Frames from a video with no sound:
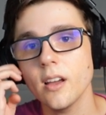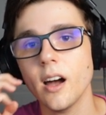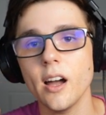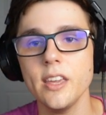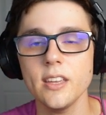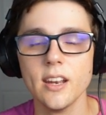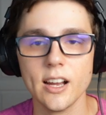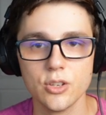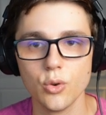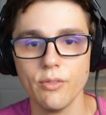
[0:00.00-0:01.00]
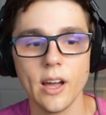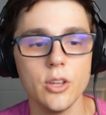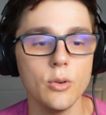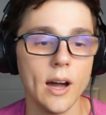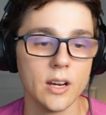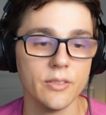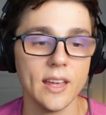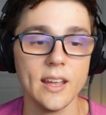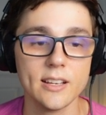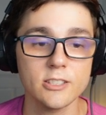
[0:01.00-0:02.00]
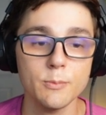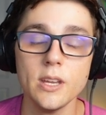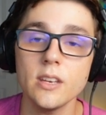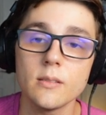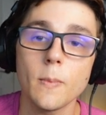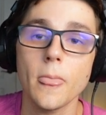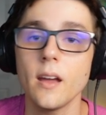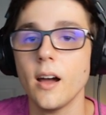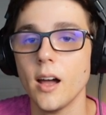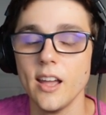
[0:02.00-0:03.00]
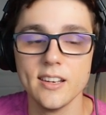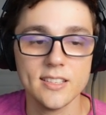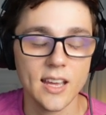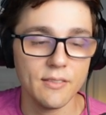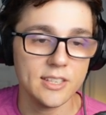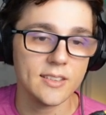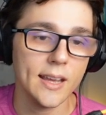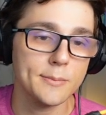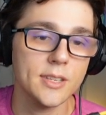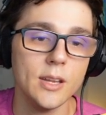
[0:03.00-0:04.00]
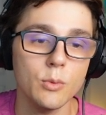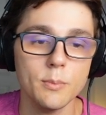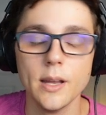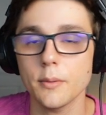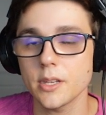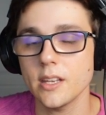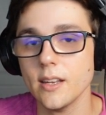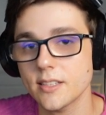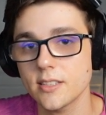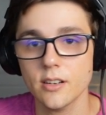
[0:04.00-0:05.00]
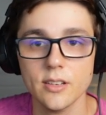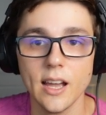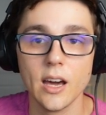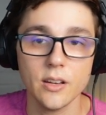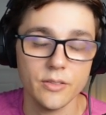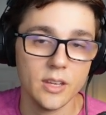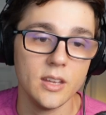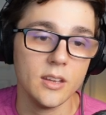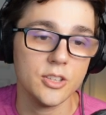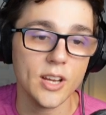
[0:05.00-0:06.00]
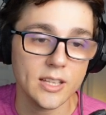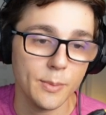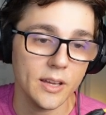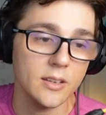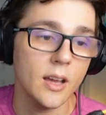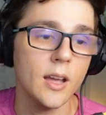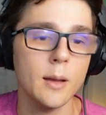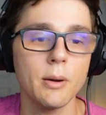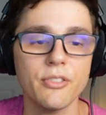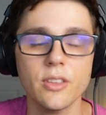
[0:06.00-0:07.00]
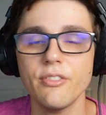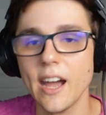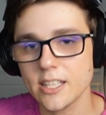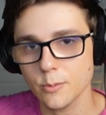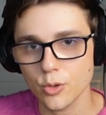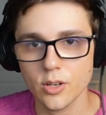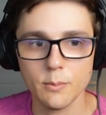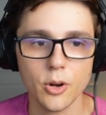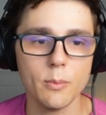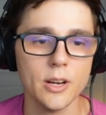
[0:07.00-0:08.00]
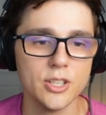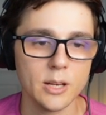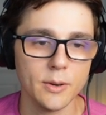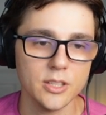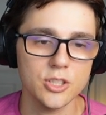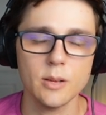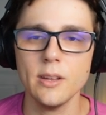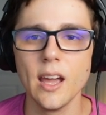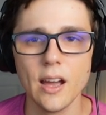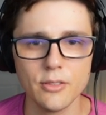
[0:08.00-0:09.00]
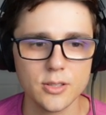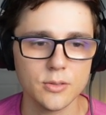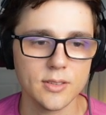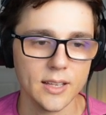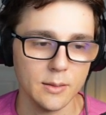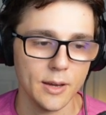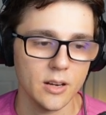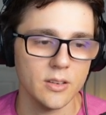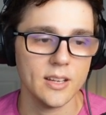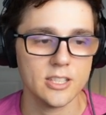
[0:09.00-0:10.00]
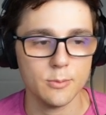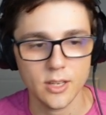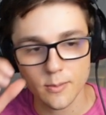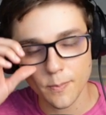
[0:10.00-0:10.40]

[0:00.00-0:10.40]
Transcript: he can get extra value out of that X speed and his heavy slams than he would be able to get necessarily out of the eject button. But for the vast majority of Pokemon, eject button is just going to be ever so slightly better than X speed.